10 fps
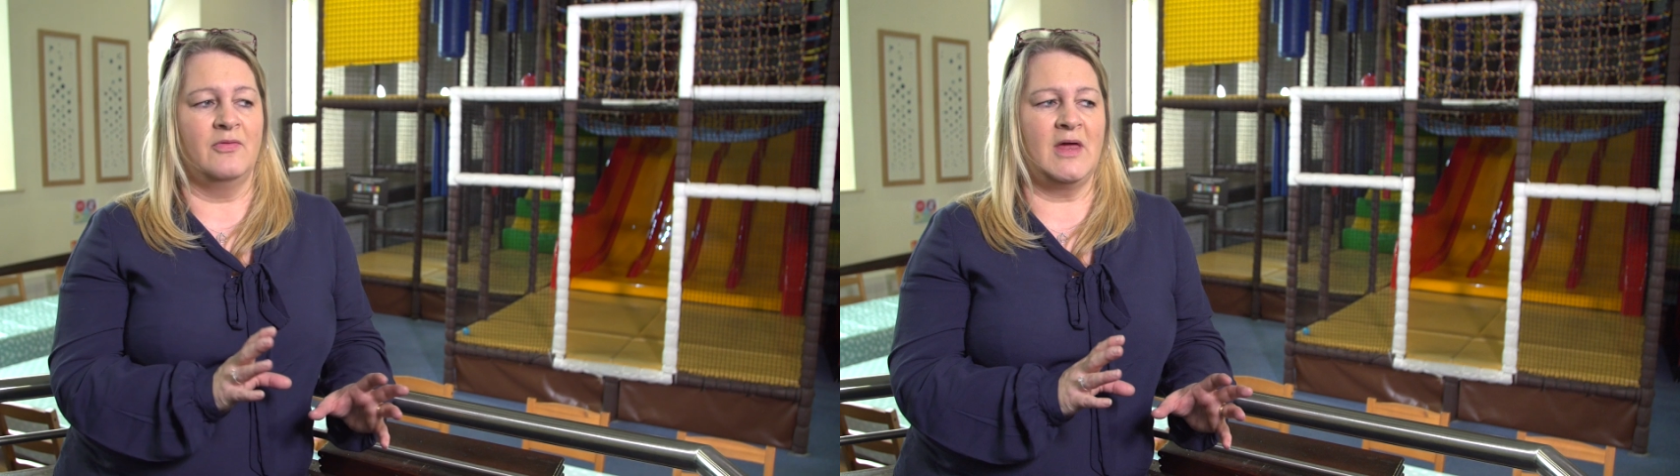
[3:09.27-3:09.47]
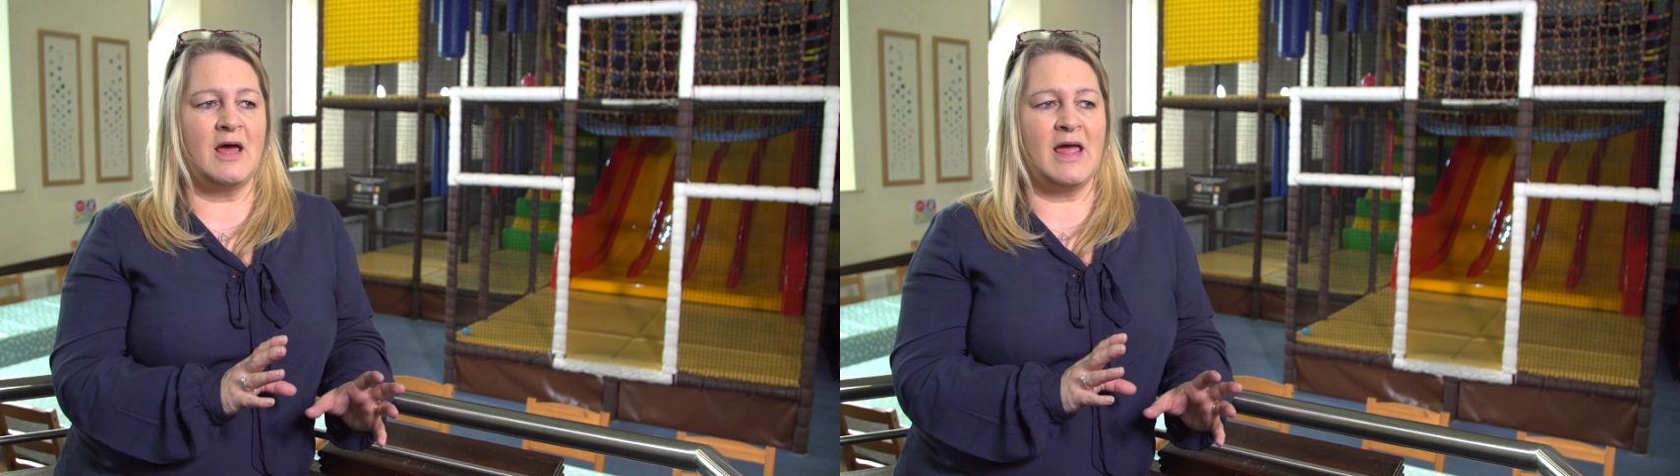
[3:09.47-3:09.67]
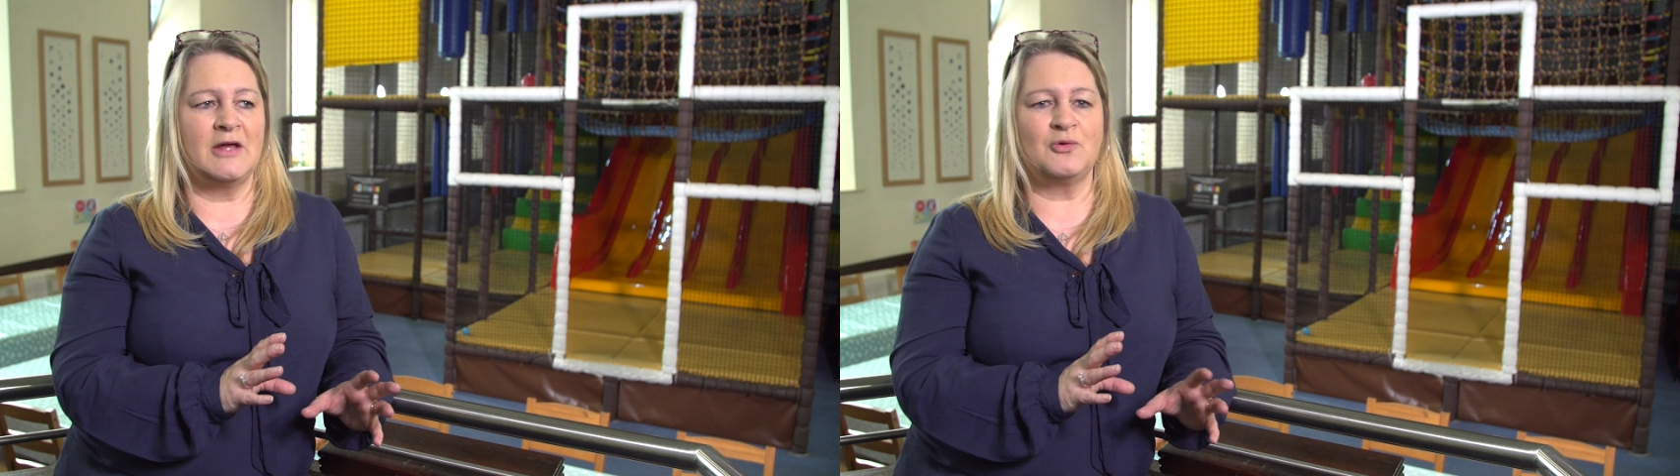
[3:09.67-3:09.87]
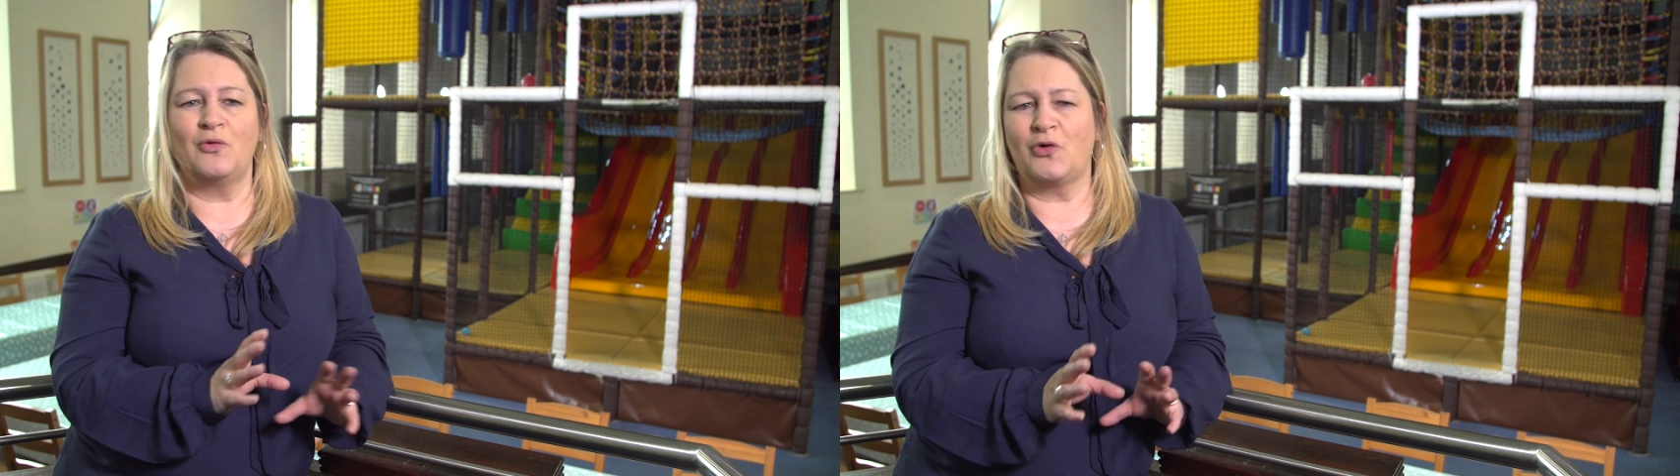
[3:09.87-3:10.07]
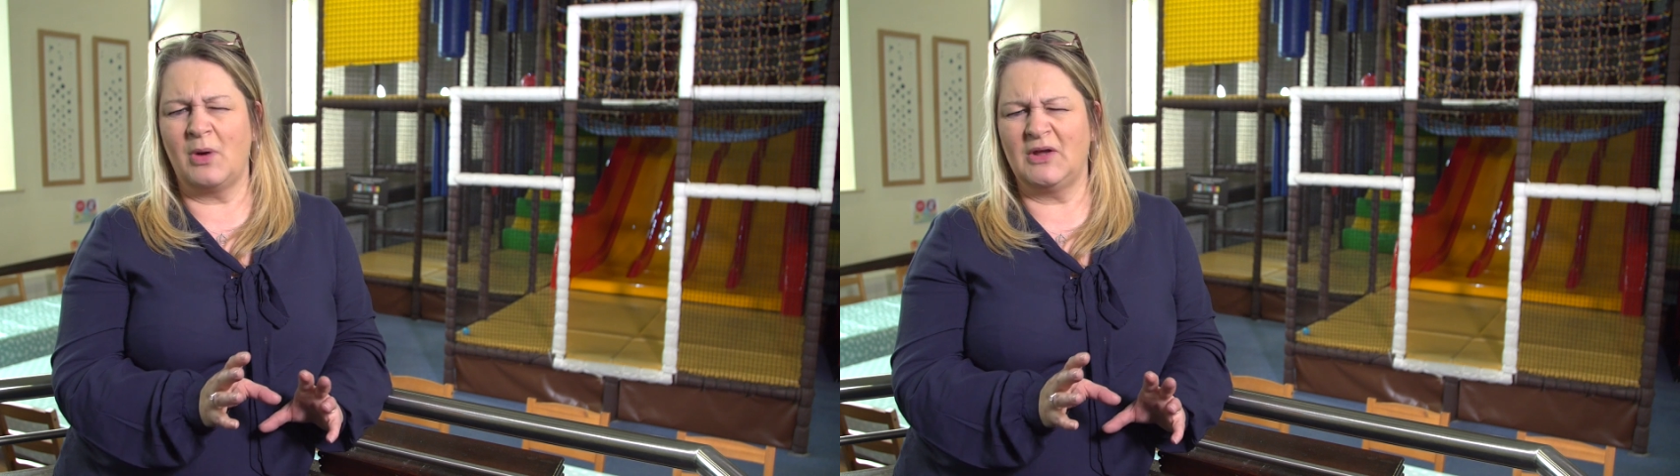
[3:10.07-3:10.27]
Then I had all
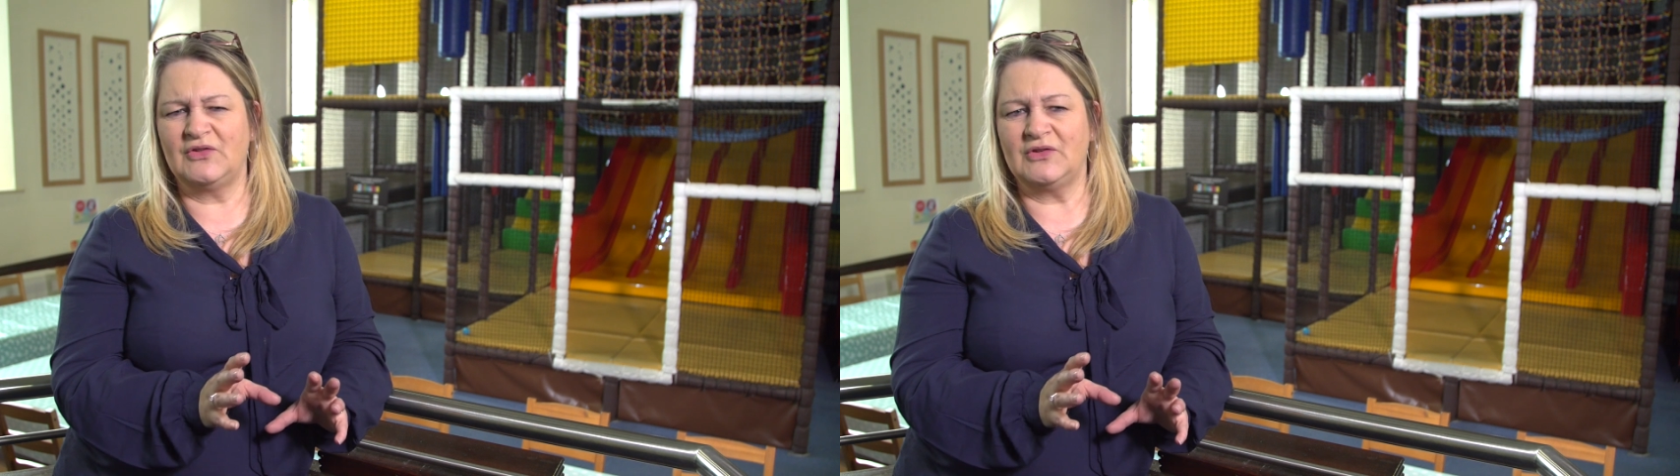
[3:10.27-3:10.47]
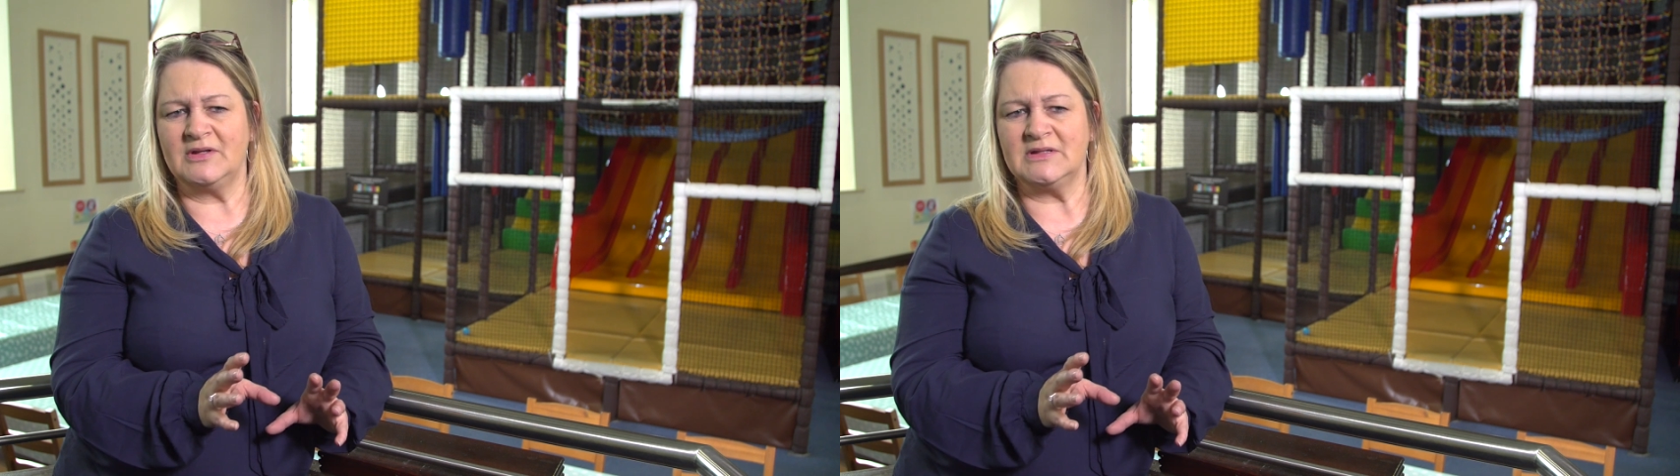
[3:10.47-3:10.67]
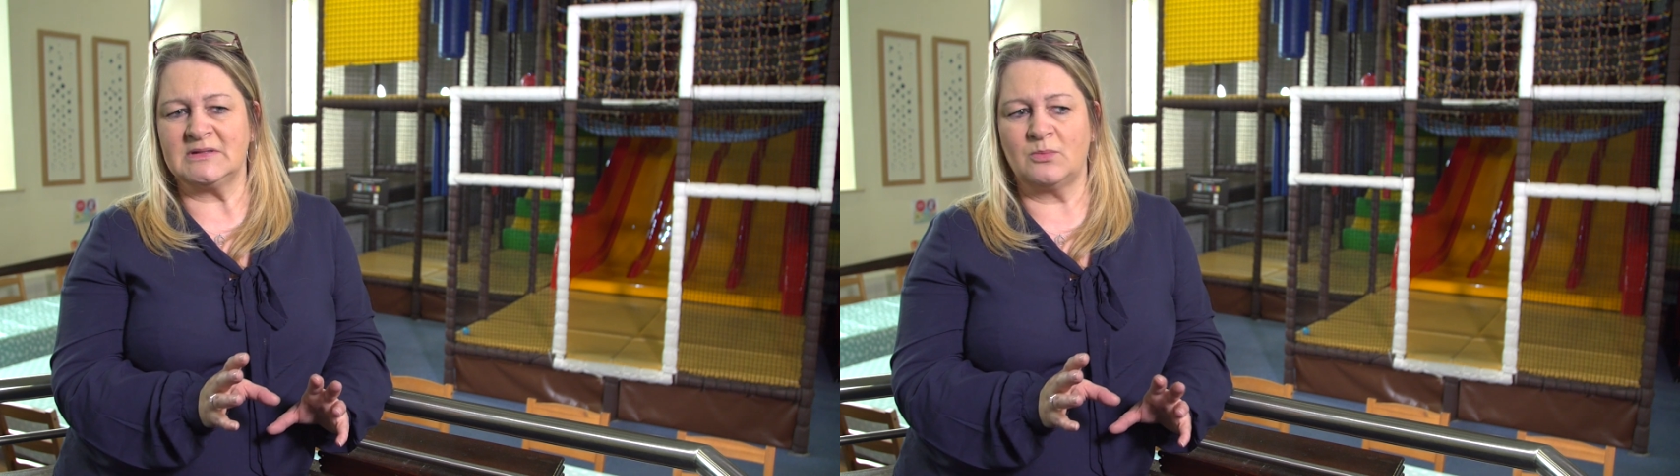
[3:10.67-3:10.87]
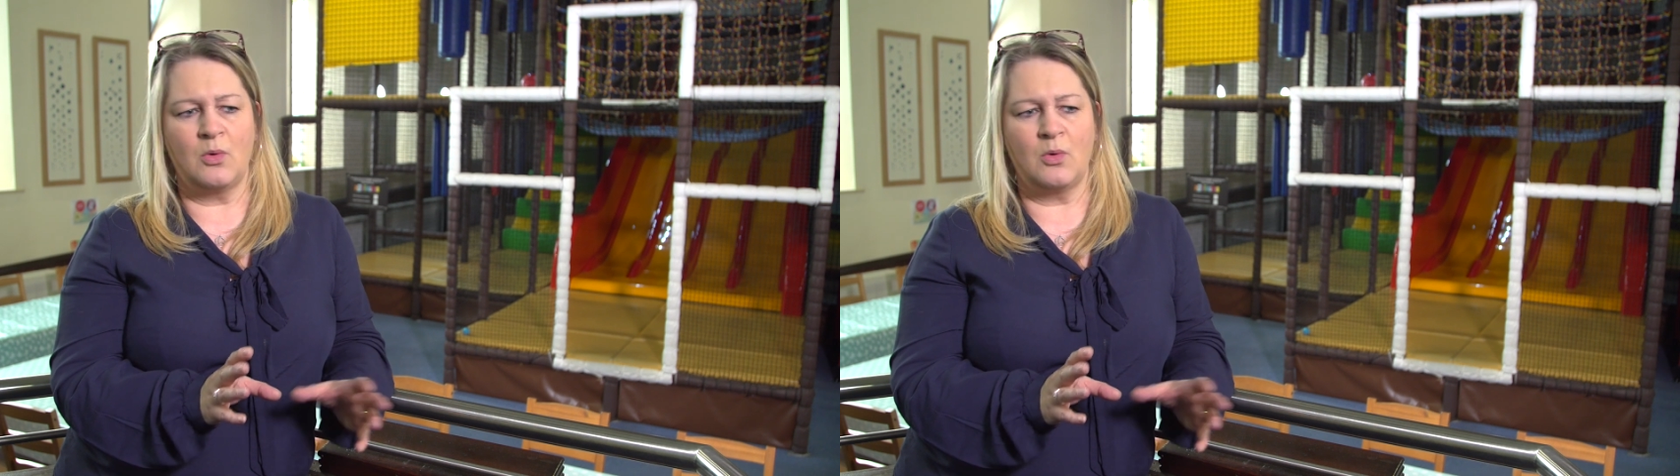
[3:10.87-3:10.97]
the questions.